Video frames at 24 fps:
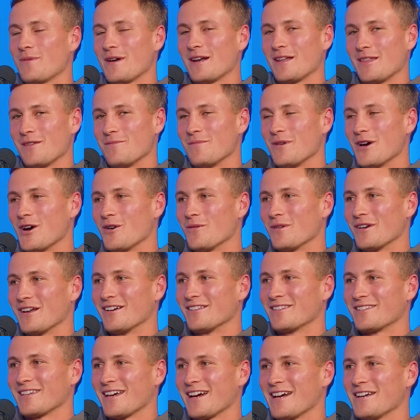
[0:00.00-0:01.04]
better than Melbourne,
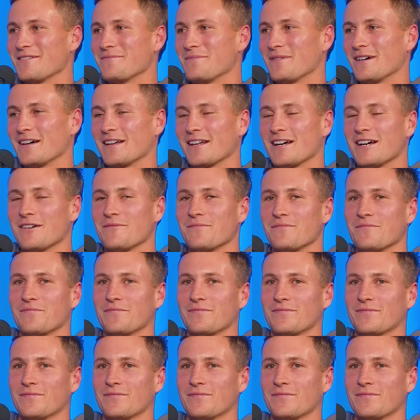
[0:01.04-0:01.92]
I'd say. But